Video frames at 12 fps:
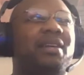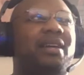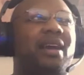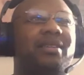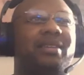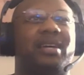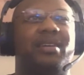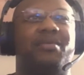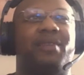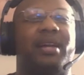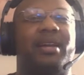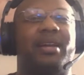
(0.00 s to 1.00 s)
characters I
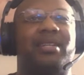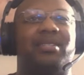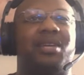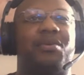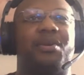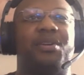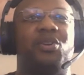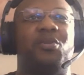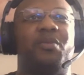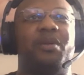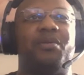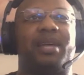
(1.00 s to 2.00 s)
couldn't recognize because they were
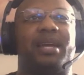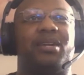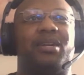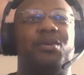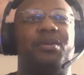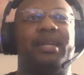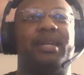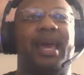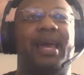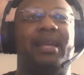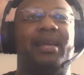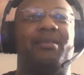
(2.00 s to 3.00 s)
new, but it was kind of cool that they
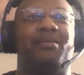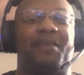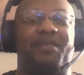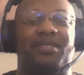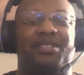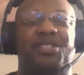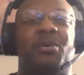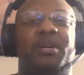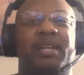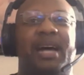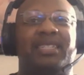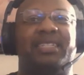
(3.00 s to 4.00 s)
had like reference Joe
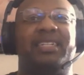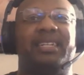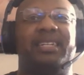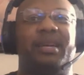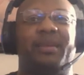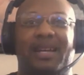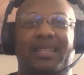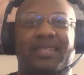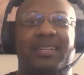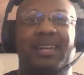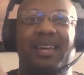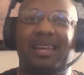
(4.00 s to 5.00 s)
Hidashi in there because
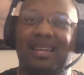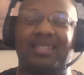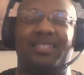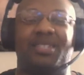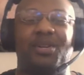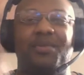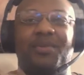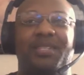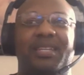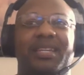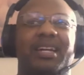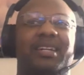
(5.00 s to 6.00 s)
his student
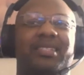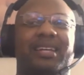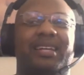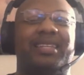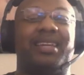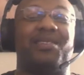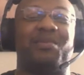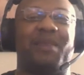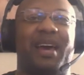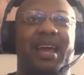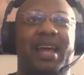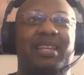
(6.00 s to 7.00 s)
was in there. So I thought that was
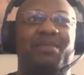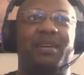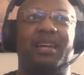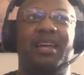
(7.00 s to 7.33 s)
badass. But